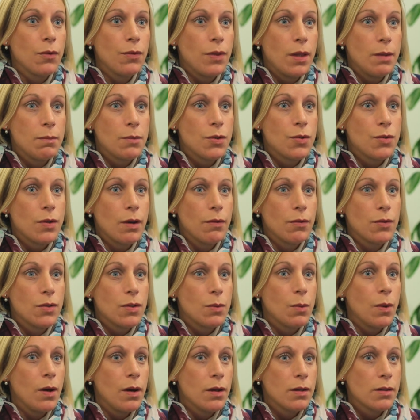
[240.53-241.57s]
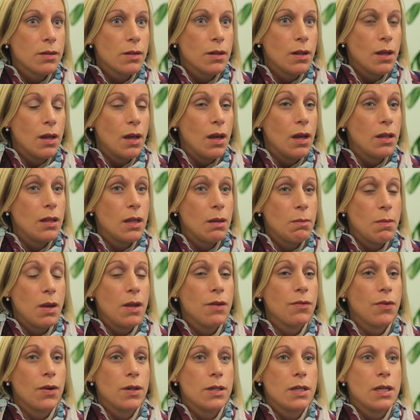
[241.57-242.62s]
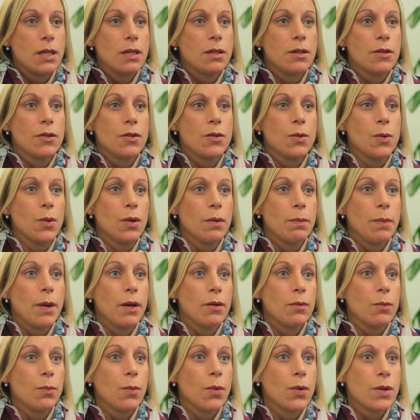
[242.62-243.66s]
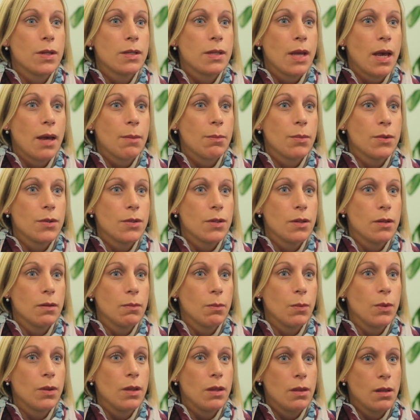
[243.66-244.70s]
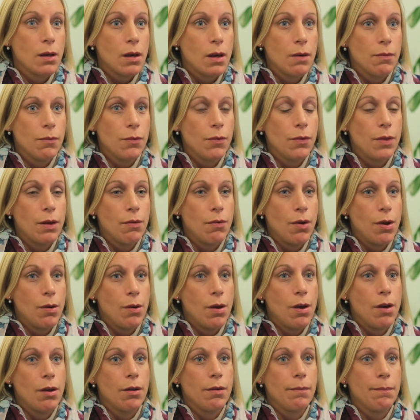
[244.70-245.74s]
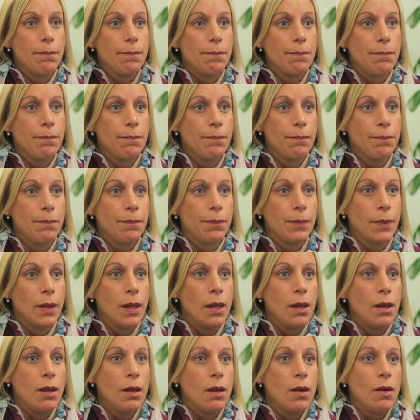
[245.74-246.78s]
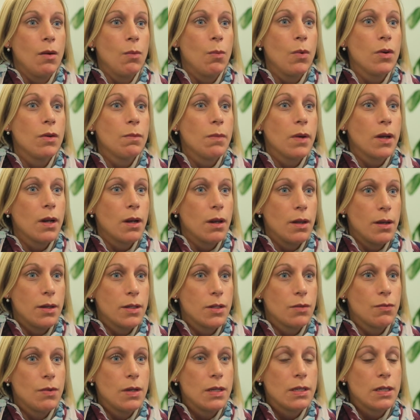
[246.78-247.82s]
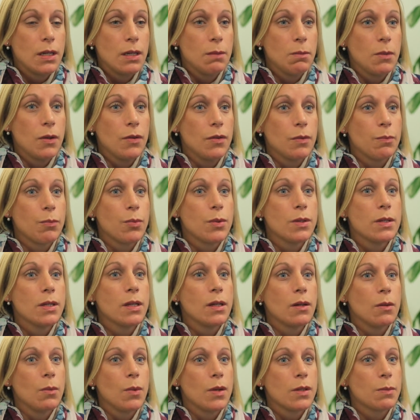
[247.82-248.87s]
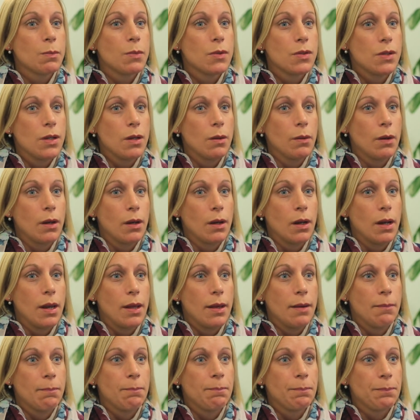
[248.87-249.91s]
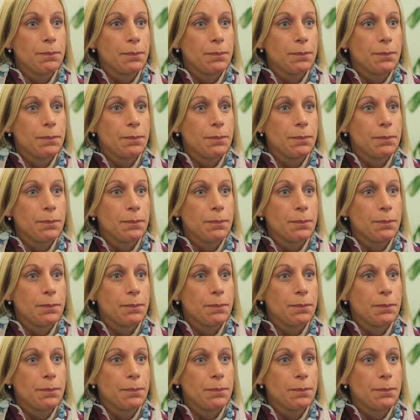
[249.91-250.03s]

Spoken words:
for them to travel to us, and they may find it easier to talk about what has happened to them within the comfort of their own home. One of my clients recently moved to Brazil whilst pursuing her claim.